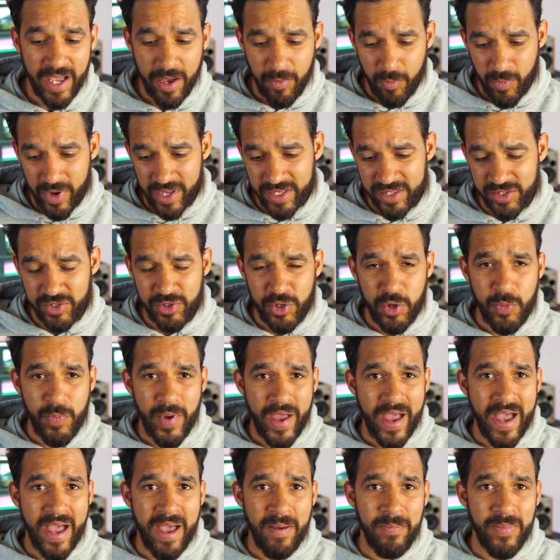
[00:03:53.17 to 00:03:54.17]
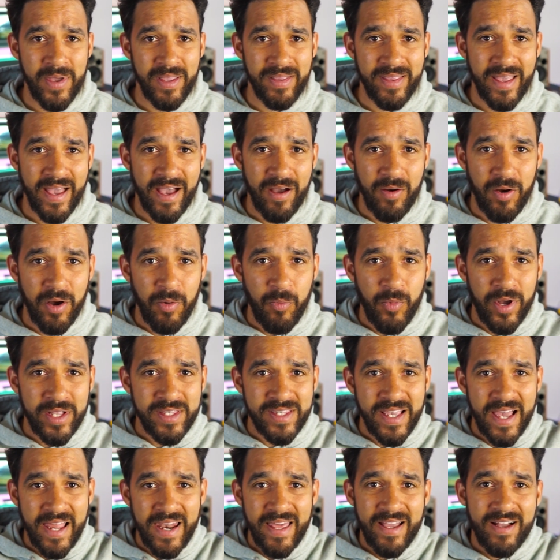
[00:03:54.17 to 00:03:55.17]
and we're super happy now, and we're
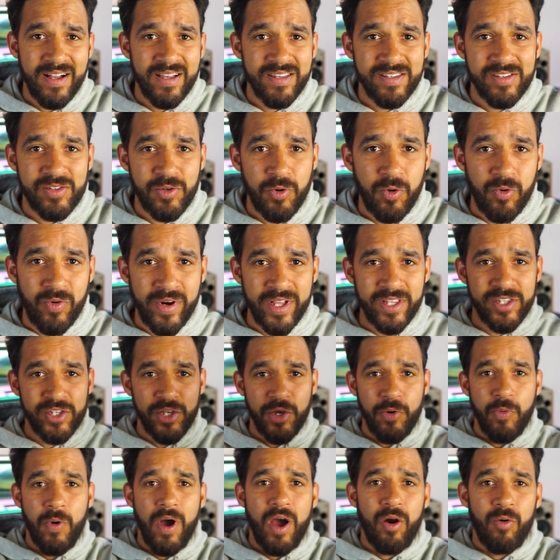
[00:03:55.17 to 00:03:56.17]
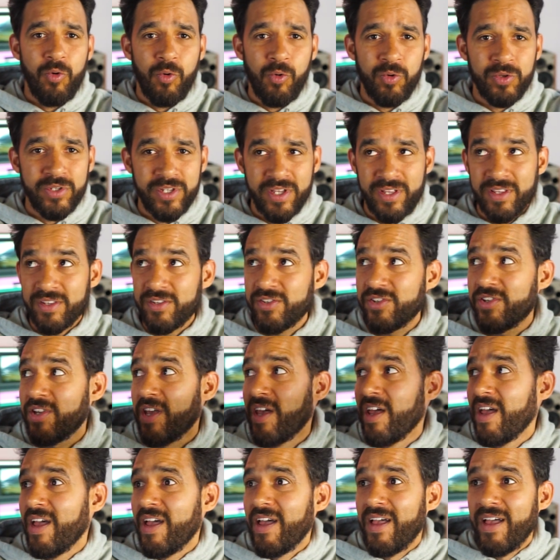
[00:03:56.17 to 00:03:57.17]
telling our story to our audience